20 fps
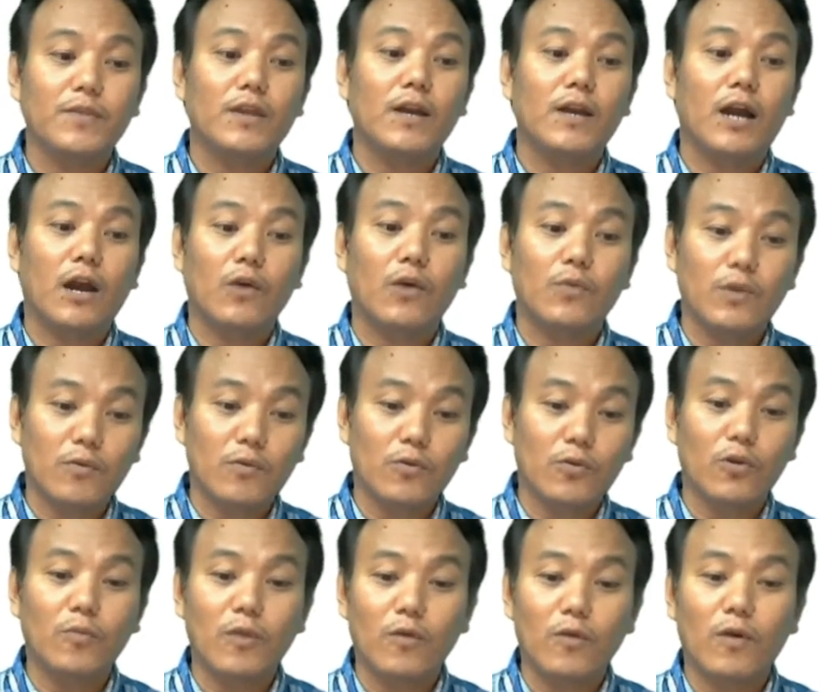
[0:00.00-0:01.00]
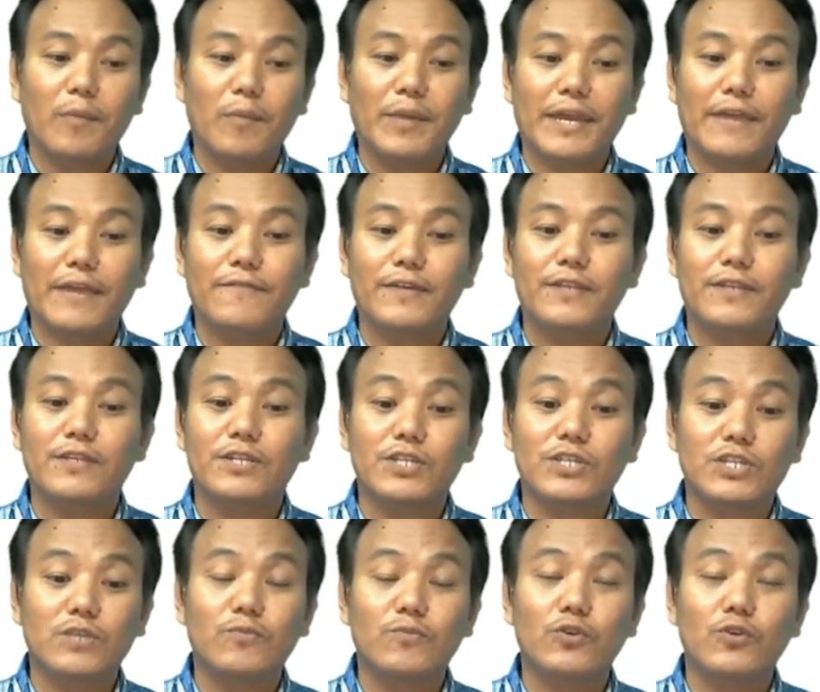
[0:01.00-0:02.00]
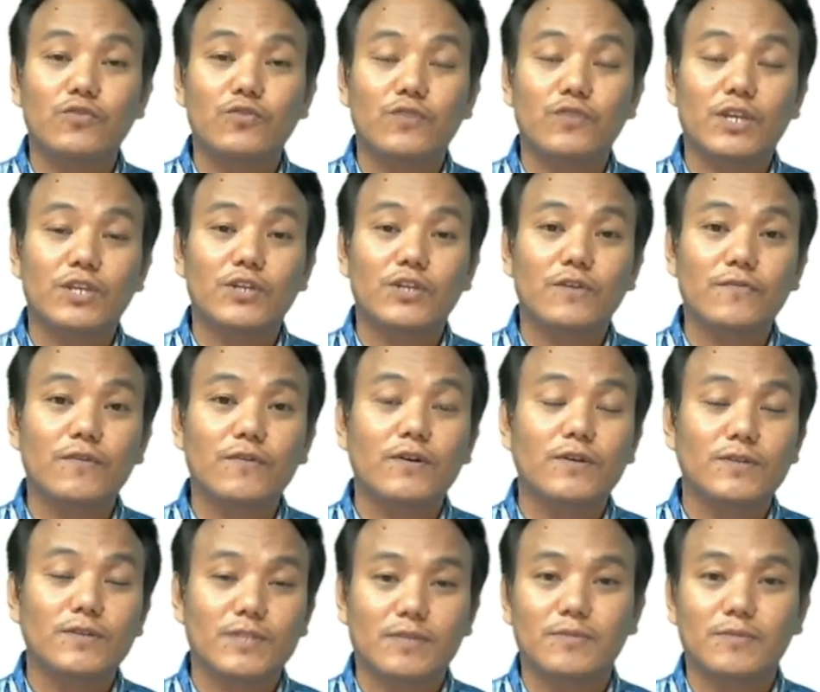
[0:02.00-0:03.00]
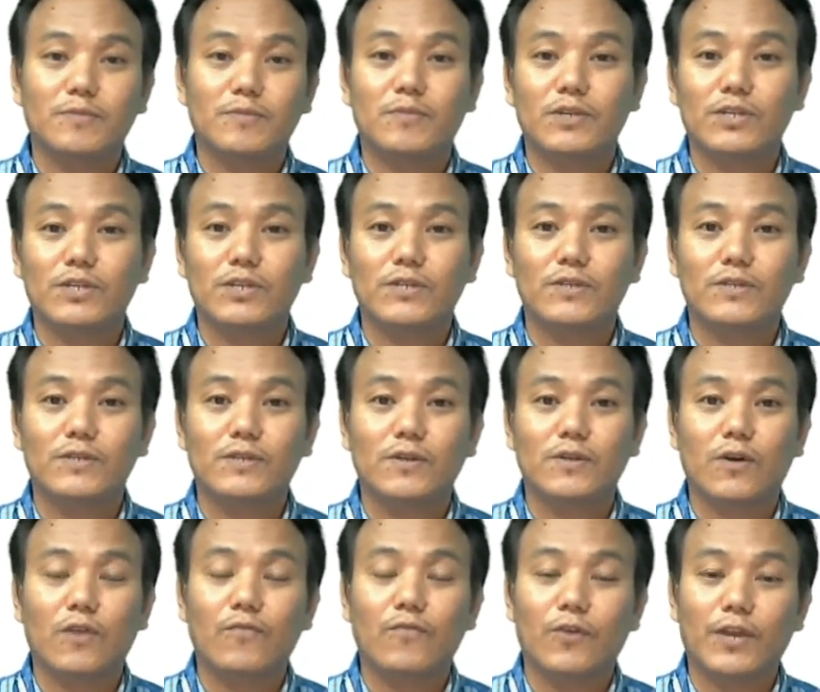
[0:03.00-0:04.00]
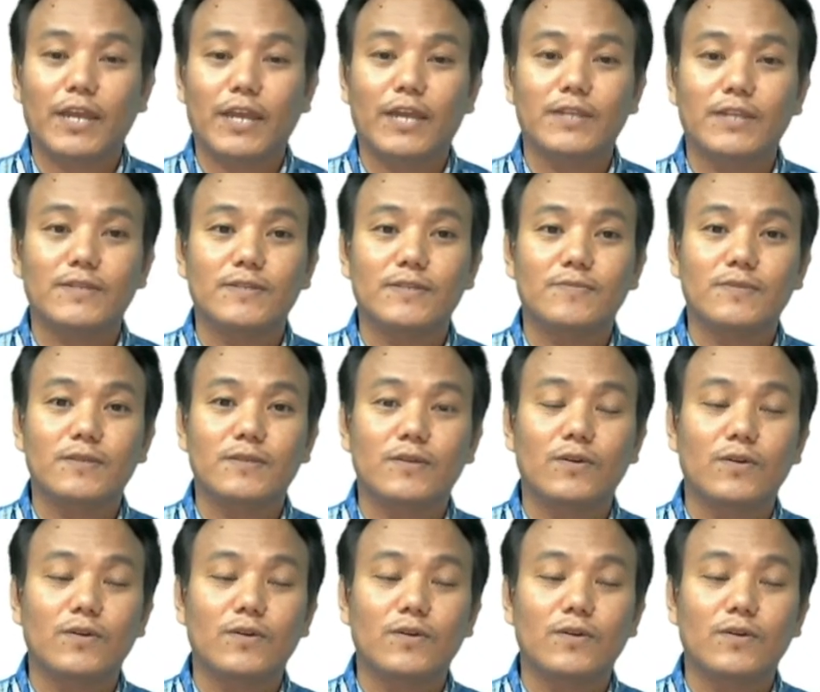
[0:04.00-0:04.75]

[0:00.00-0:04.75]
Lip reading: how will global warming affect the distribution range of some species of organisms?